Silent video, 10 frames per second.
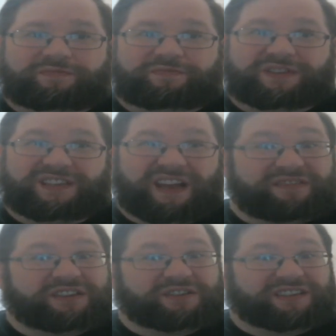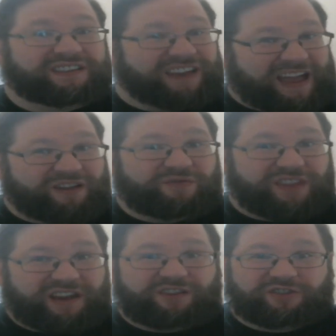But 7's down
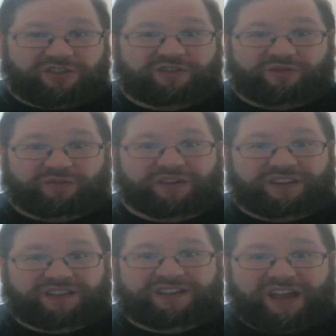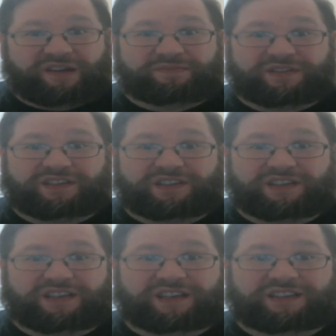there too, in the
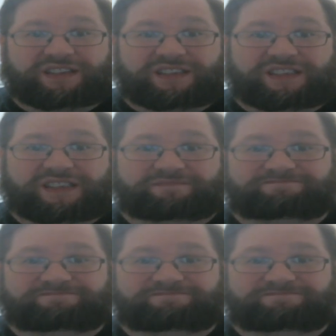depths. It's